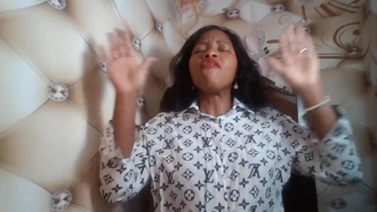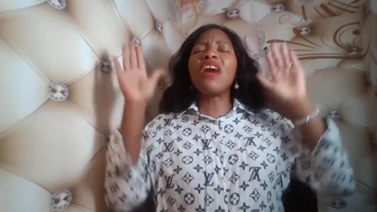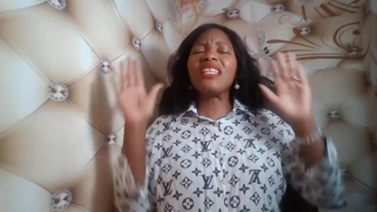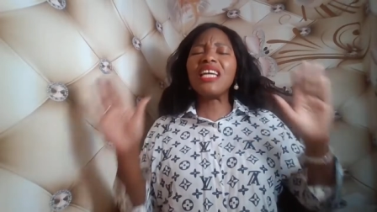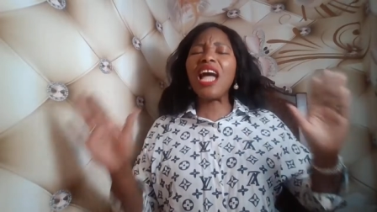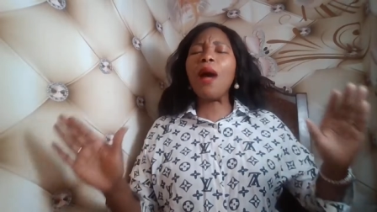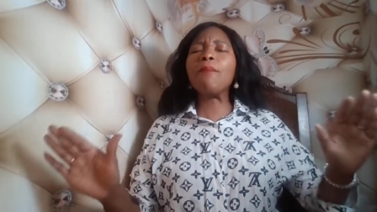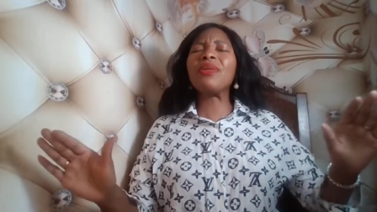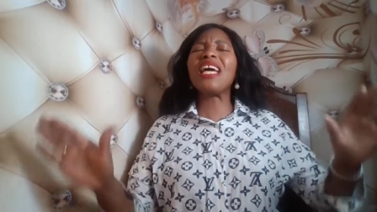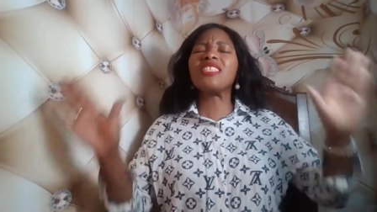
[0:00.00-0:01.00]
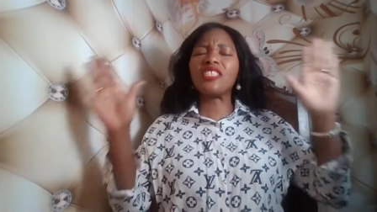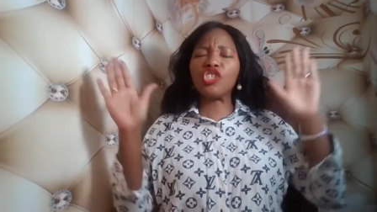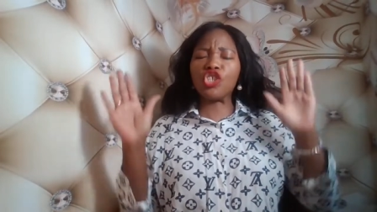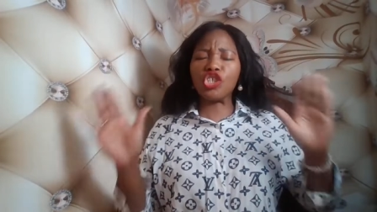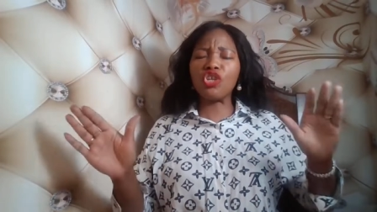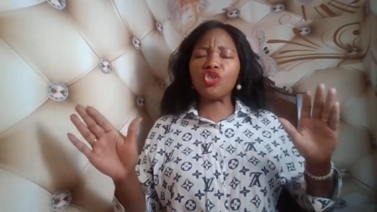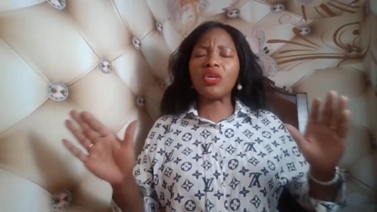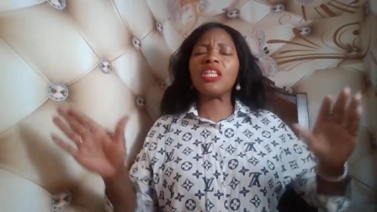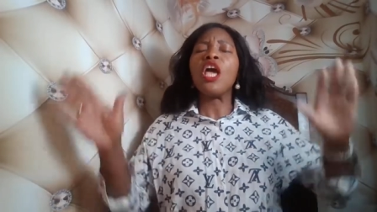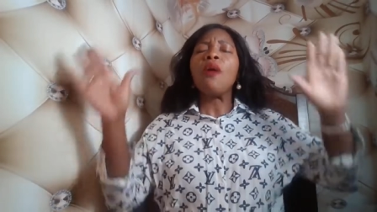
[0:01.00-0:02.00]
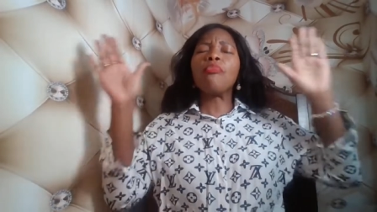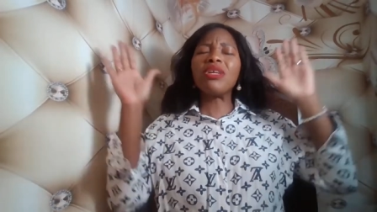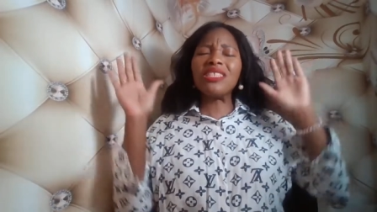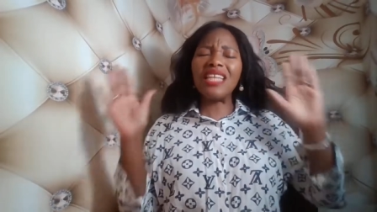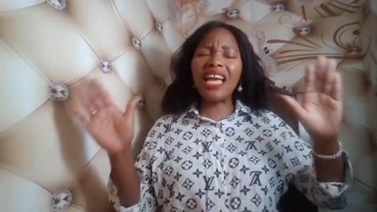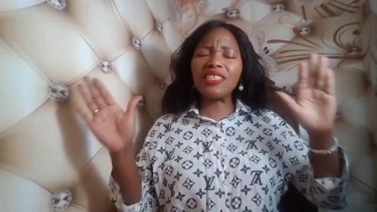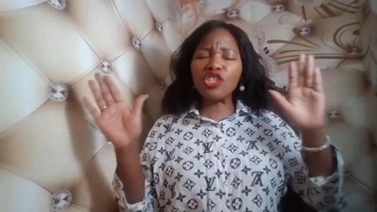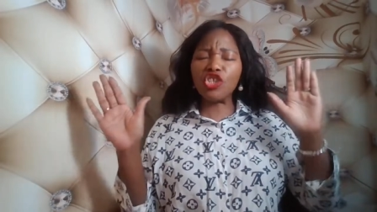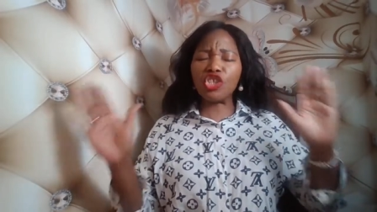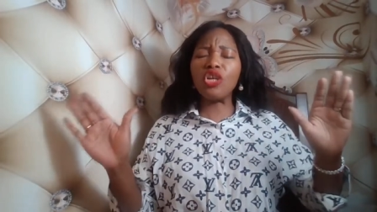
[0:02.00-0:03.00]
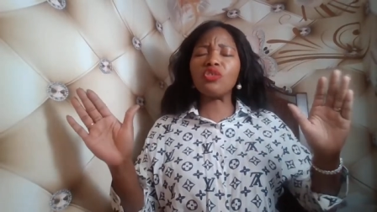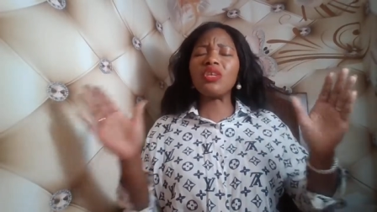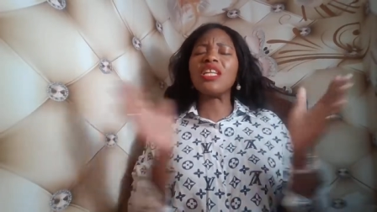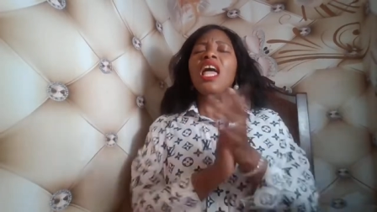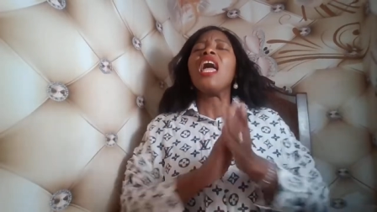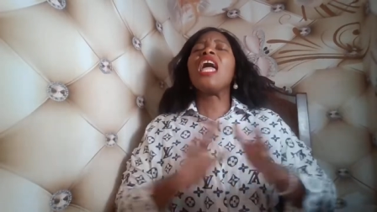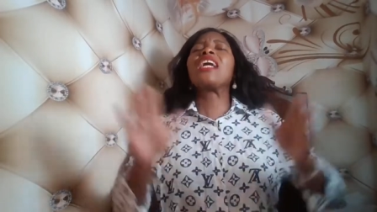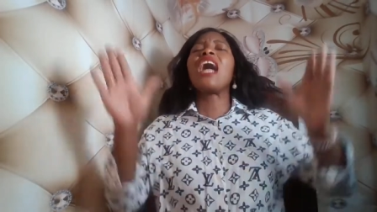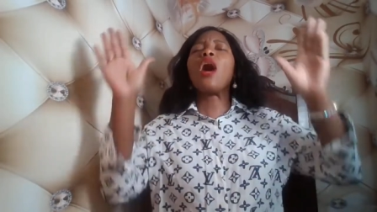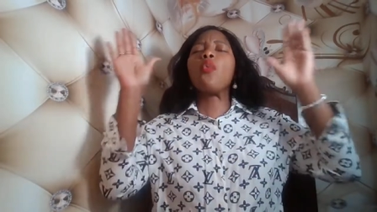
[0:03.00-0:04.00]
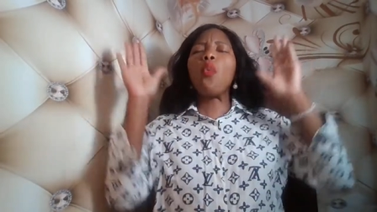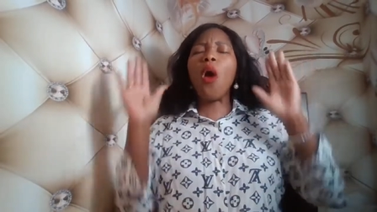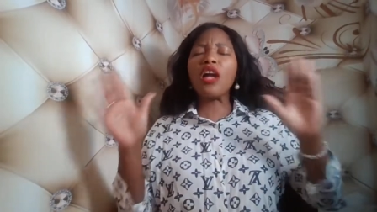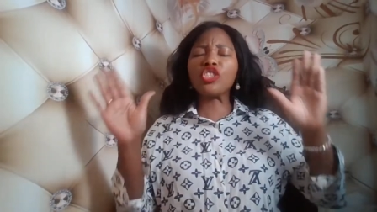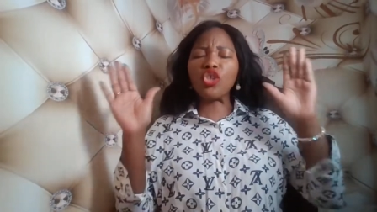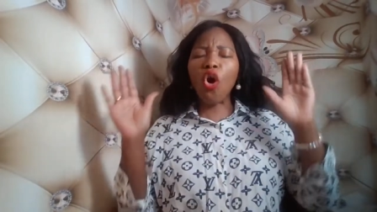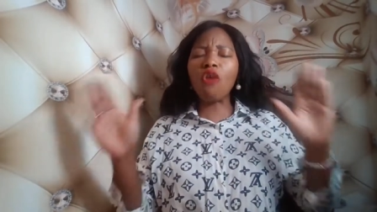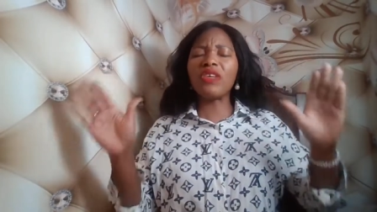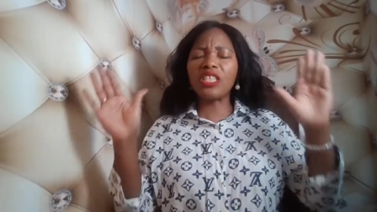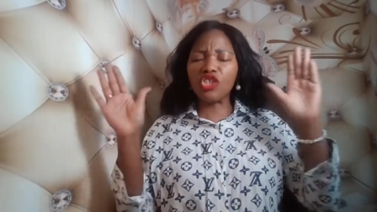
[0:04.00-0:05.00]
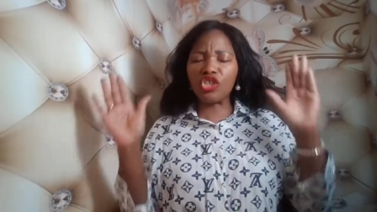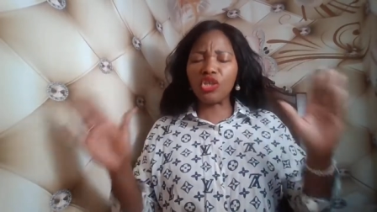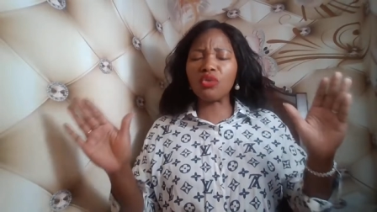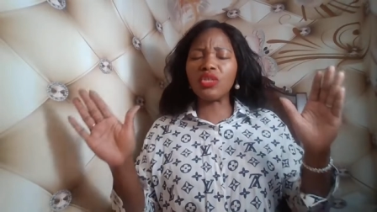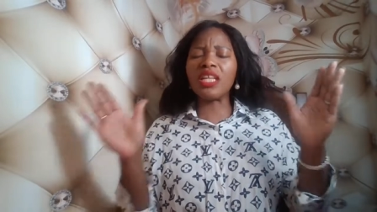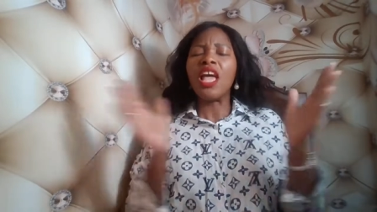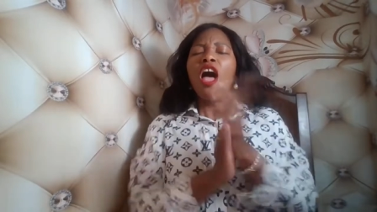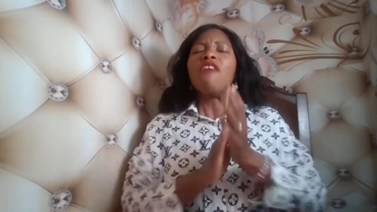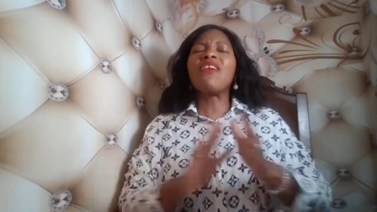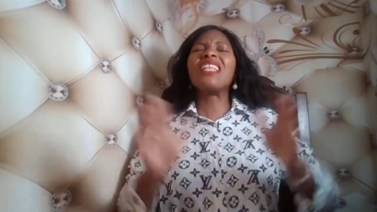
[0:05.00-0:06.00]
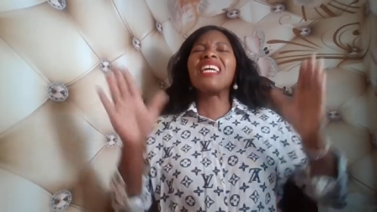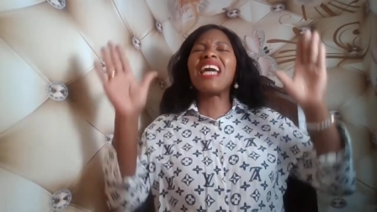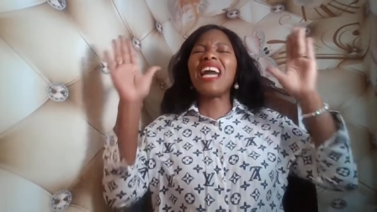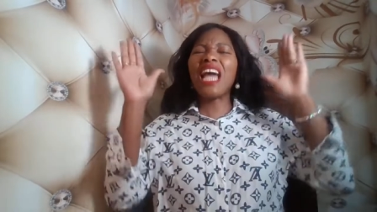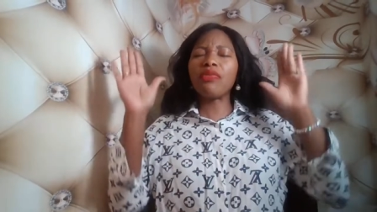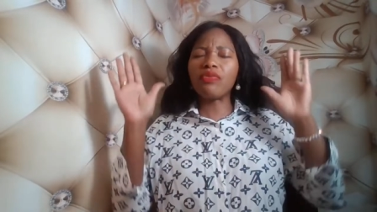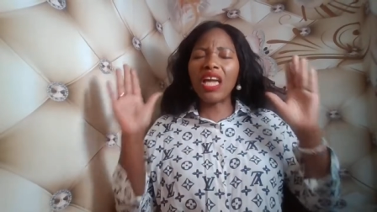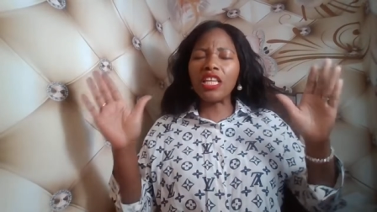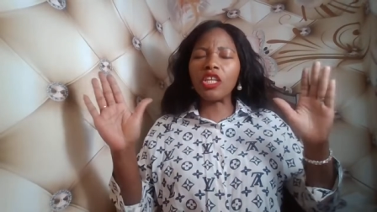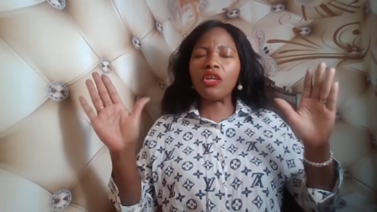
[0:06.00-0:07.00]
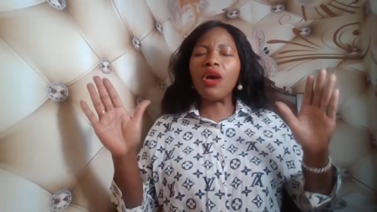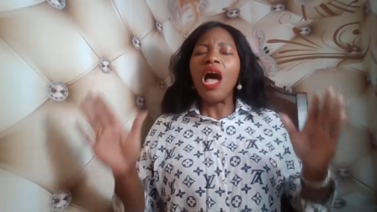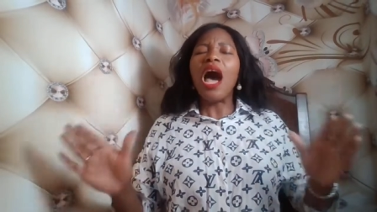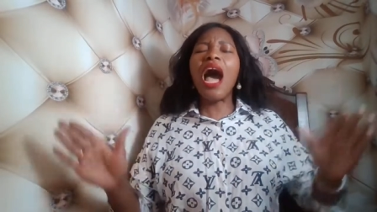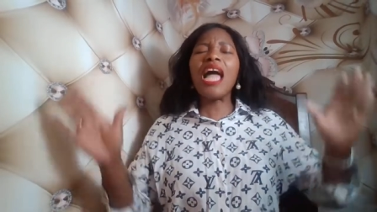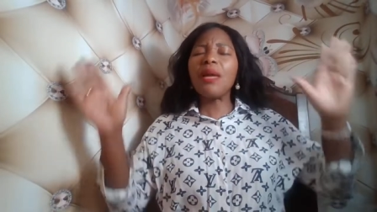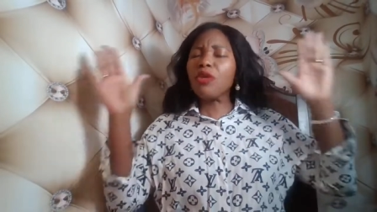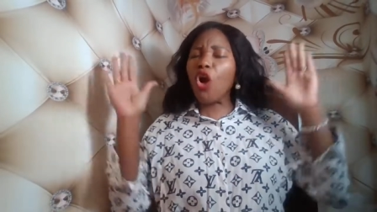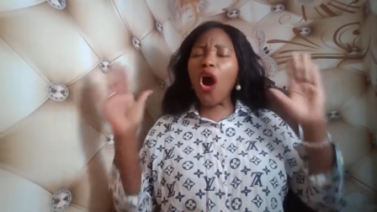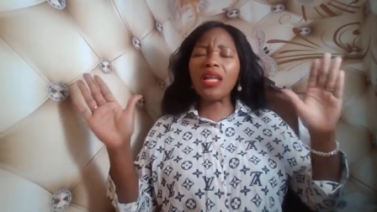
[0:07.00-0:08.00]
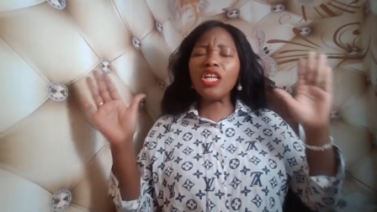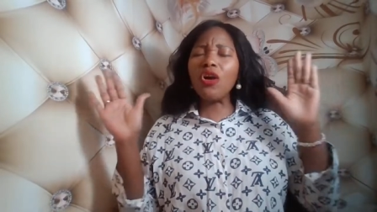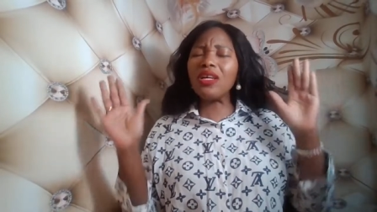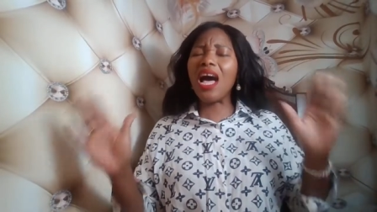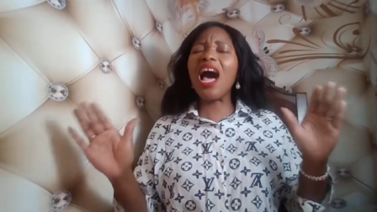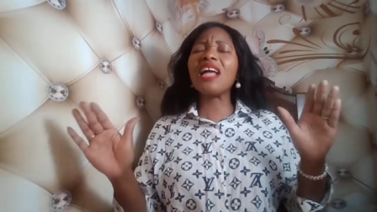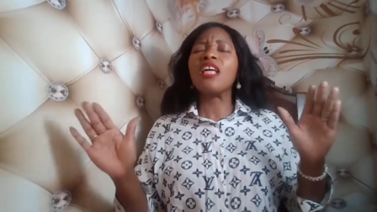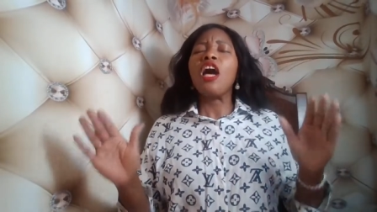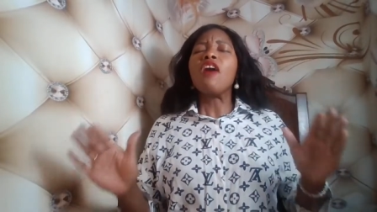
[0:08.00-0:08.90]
Father God, bless the children, protect the children, and God, wash over the children. Father God, I thank you. I am calling, oh God,